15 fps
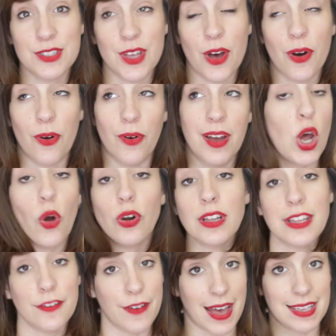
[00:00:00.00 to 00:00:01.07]
So
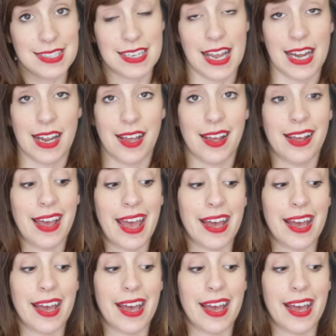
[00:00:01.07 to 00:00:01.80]
totally fascinating.